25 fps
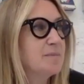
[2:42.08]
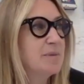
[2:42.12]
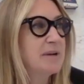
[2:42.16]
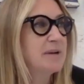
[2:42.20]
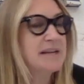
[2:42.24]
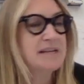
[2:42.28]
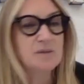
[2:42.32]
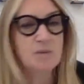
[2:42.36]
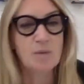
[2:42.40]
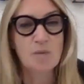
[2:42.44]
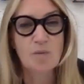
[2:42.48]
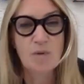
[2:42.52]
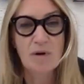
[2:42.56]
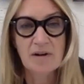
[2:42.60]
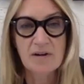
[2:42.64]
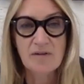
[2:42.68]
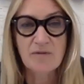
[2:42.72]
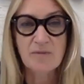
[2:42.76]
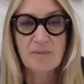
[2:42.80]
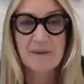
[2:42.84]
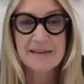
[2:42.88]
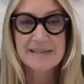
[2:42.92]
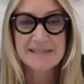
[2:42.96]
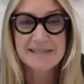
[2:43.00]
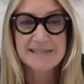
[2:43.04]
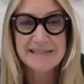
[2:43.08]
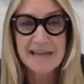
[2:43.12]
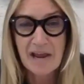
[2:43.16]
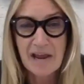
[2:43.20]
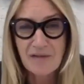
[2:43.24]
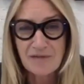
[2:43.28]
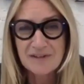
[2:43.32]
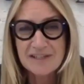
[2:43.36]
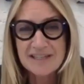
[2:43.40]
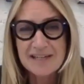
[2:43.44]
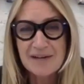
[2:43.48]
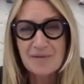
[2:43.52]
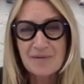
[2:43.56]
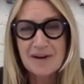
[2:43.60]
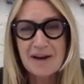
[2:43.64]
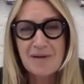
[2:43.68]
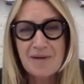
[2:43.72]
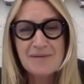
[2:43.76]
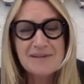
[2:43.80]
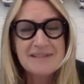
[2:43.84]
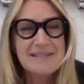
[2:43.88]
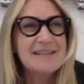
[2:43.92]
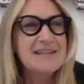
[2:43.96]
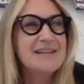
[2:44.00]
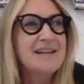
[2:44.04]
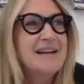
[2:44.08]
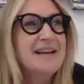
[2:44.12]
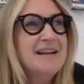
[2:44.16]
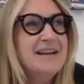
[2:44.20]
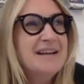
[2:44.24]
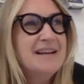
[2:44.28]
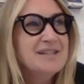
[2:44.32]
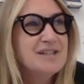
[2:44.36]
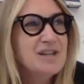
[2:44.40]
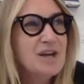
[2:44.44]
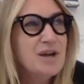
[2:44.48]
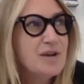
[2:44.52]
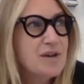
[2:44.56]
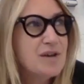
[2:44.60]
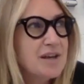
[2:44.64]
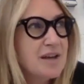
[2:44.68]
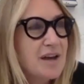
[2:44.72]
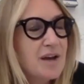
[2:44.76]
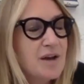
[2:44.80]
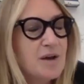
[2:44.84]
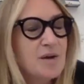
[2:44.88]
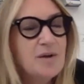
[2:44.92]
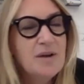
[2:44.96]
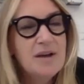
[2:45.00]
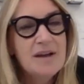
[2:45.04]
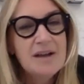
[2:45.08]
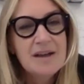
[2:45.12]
police were worried for my safety when I was in Tokyo,